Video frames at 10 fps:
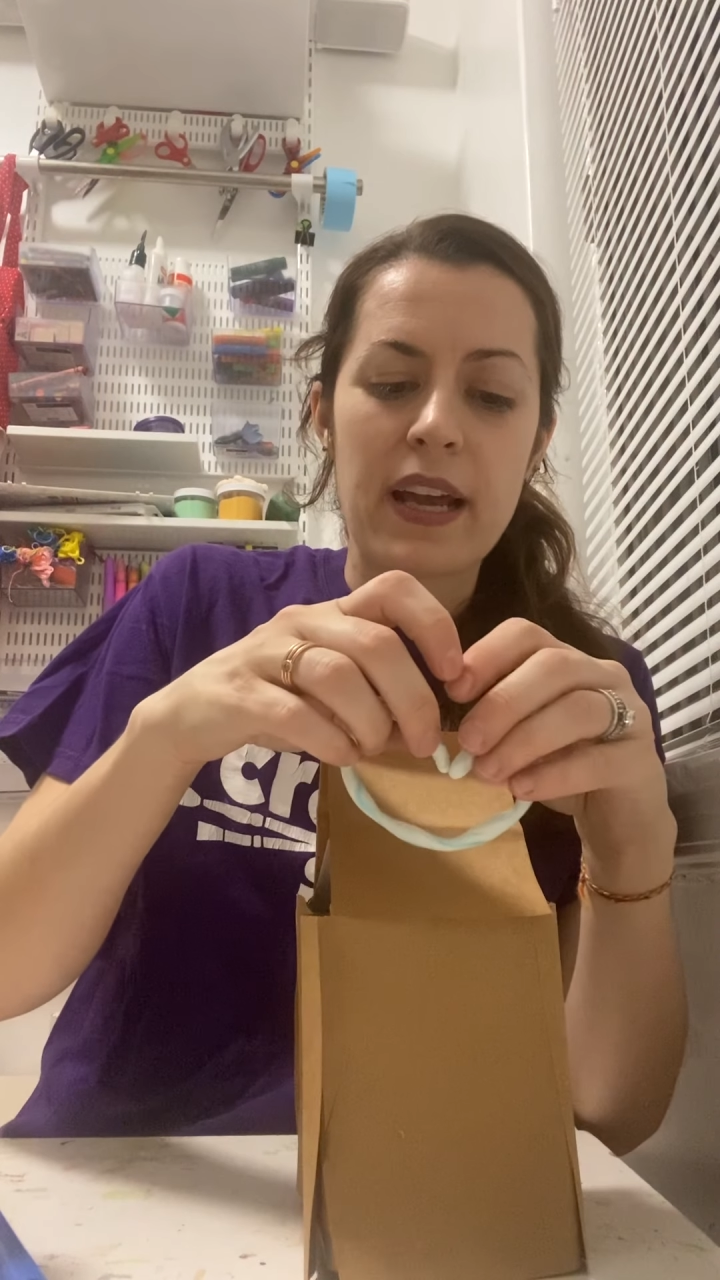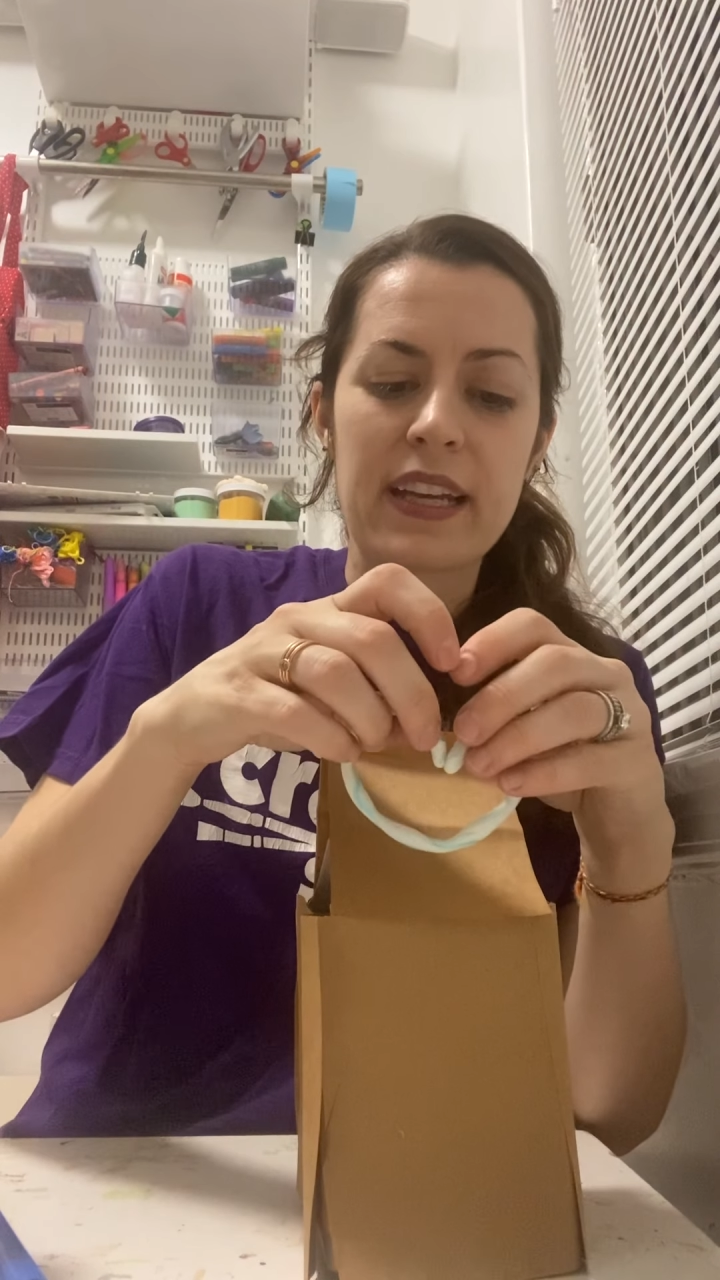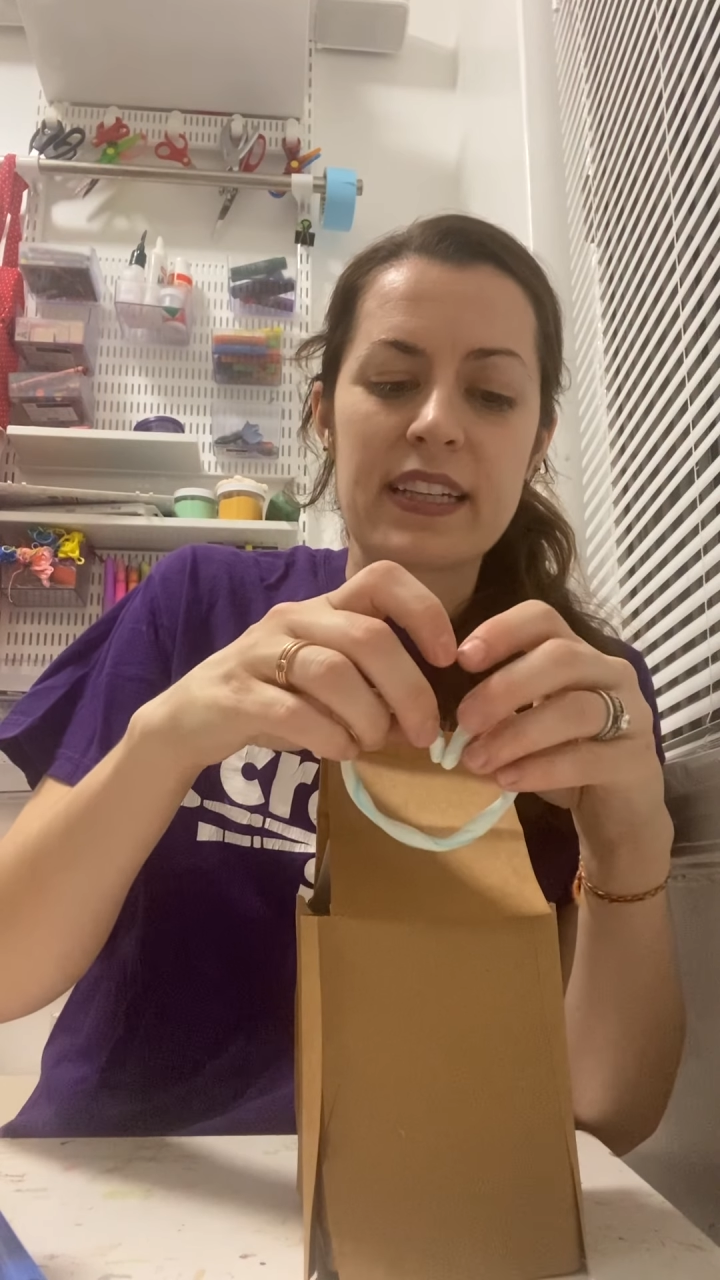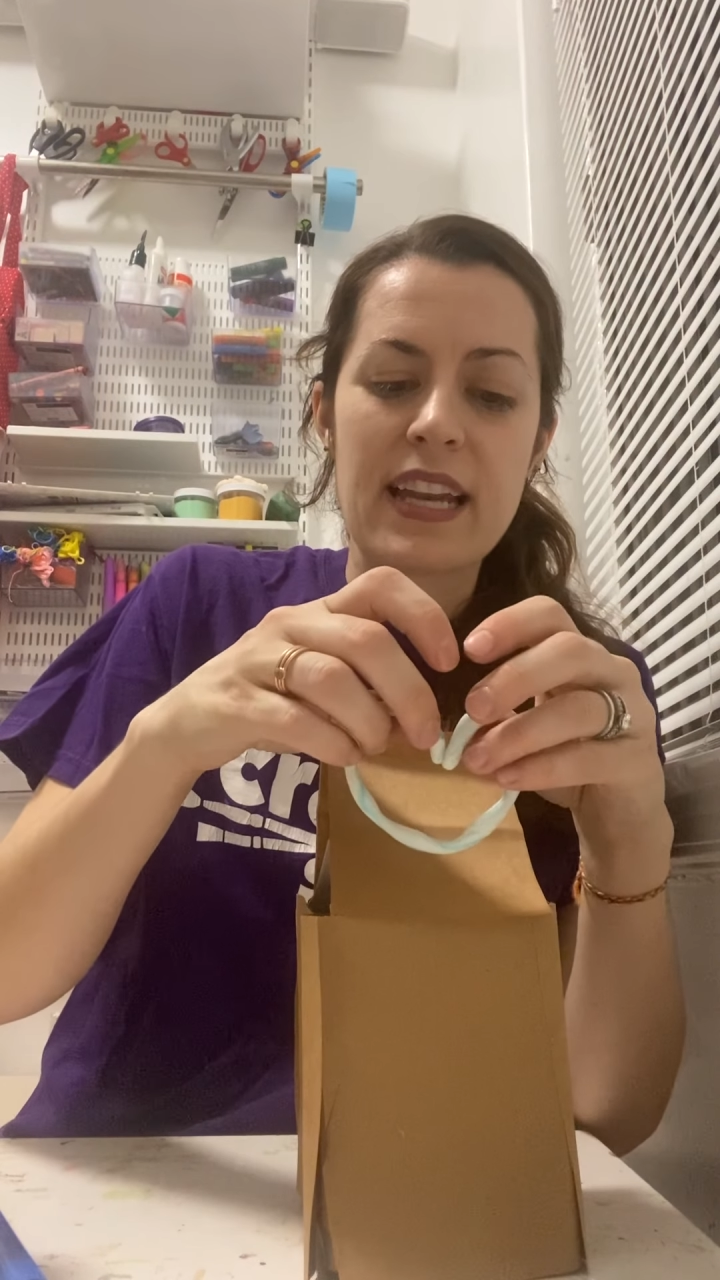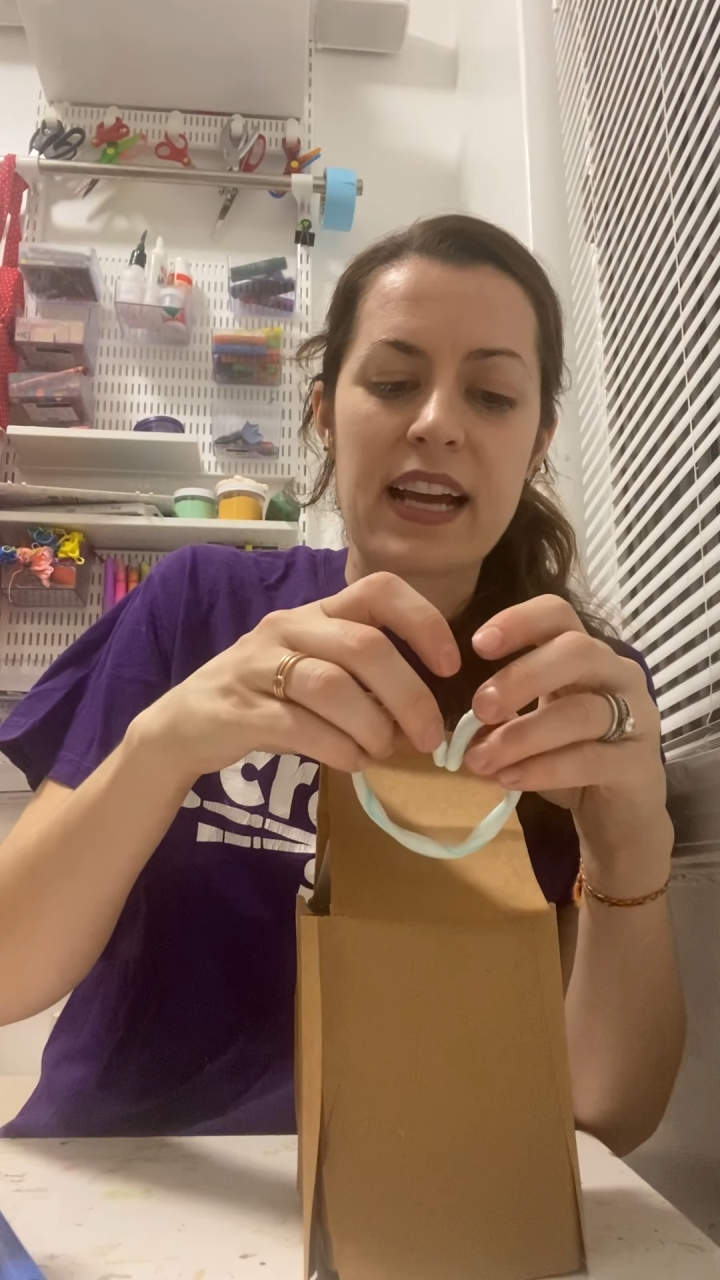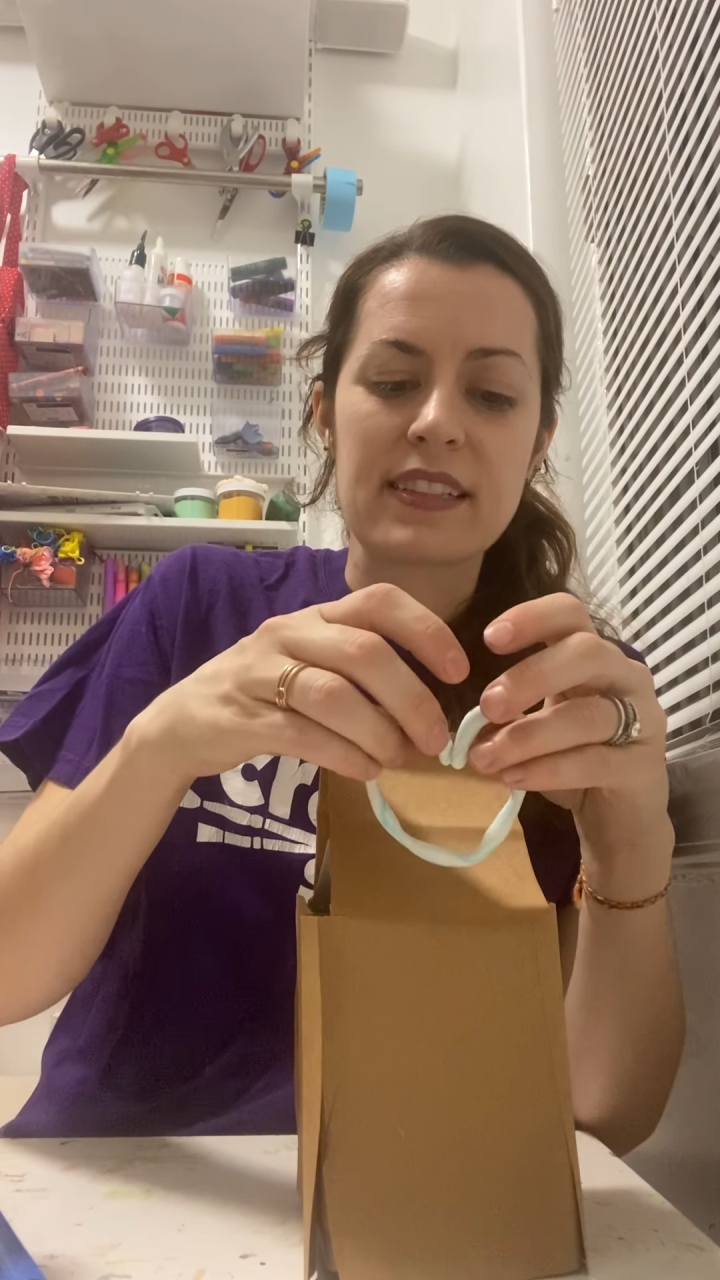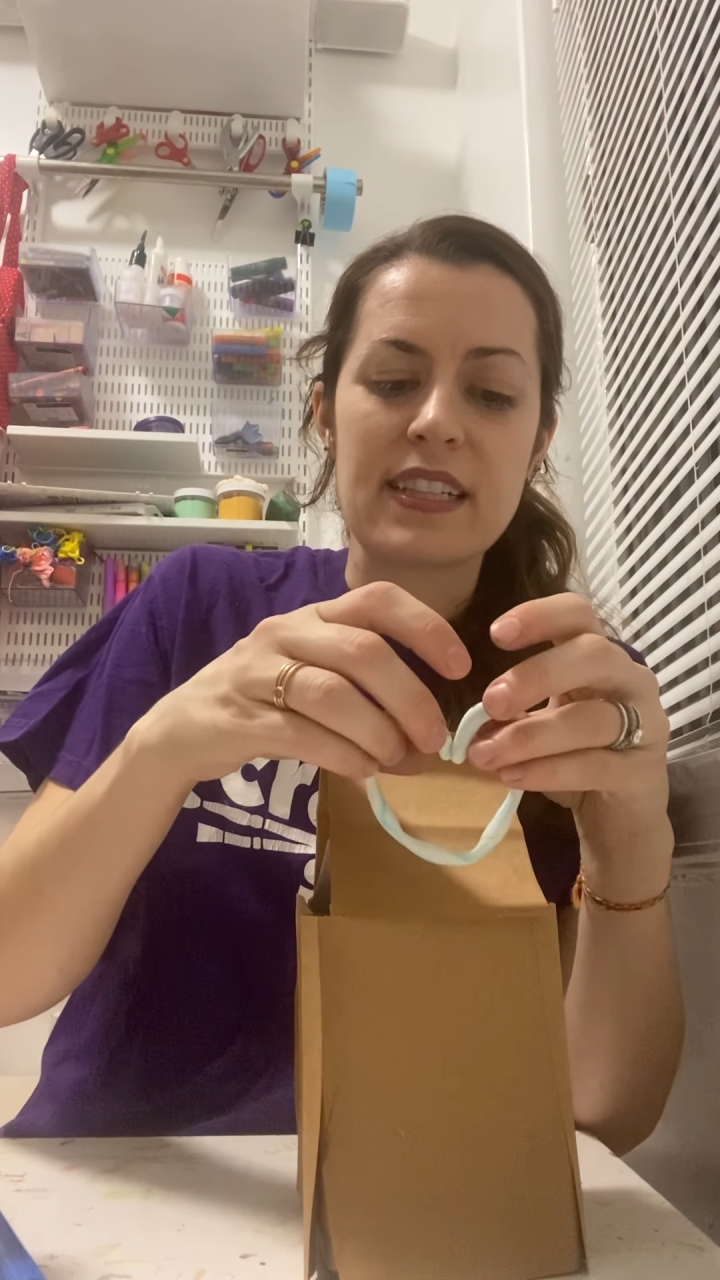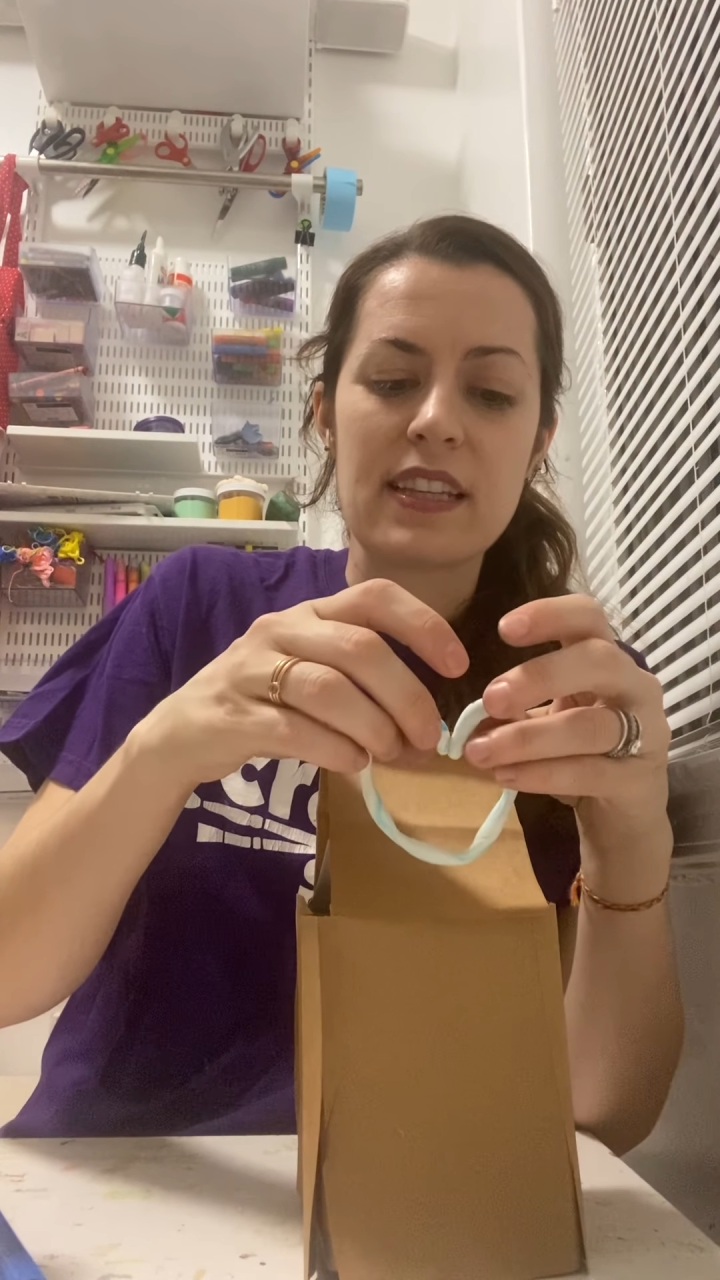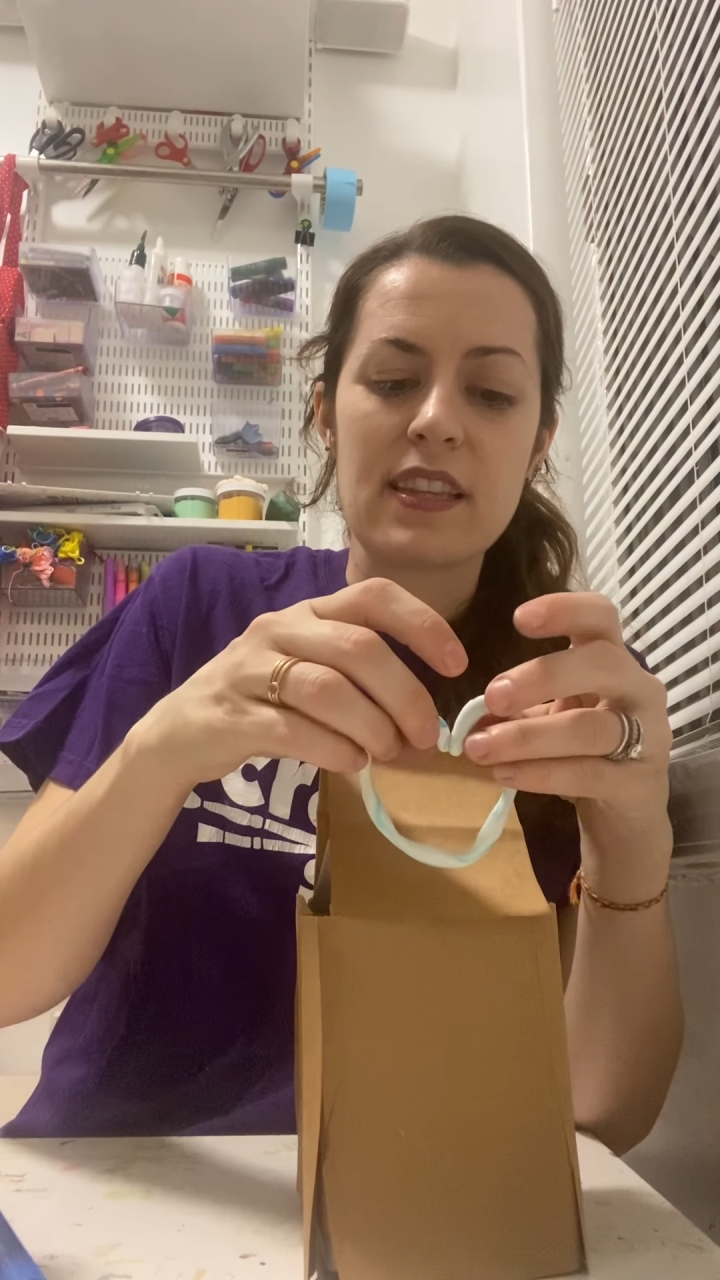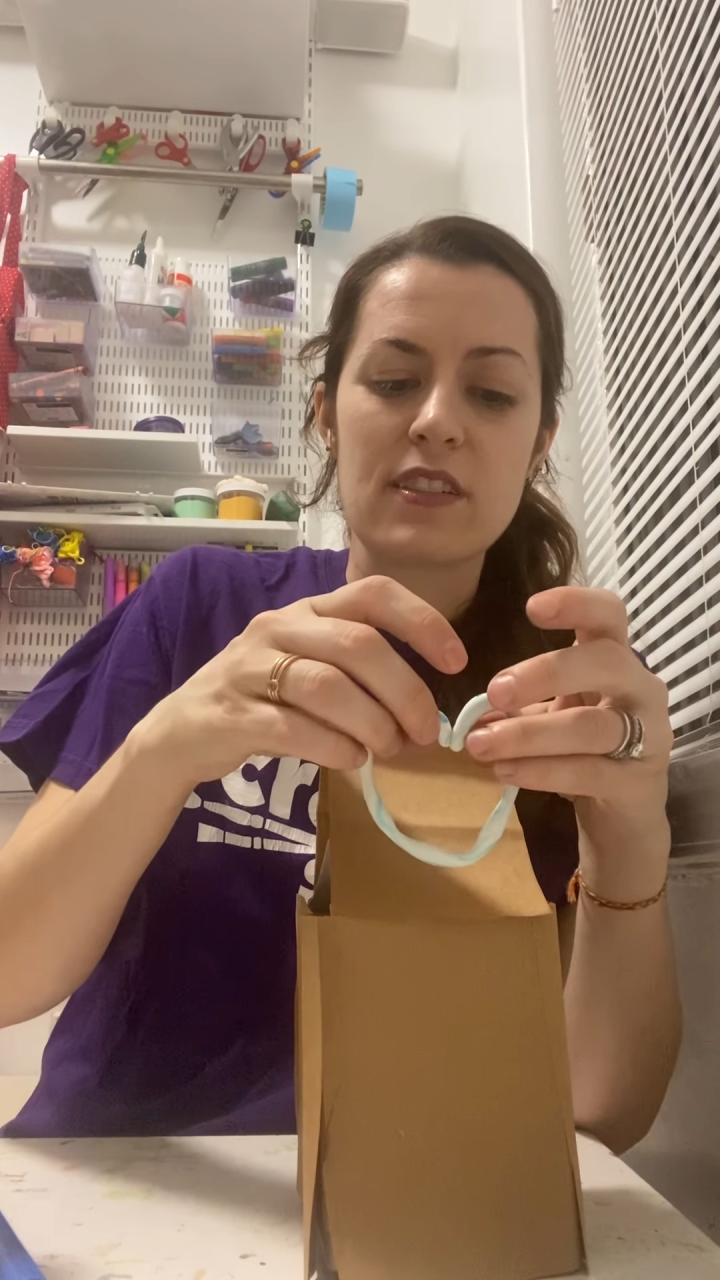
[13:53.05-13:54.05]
connecting the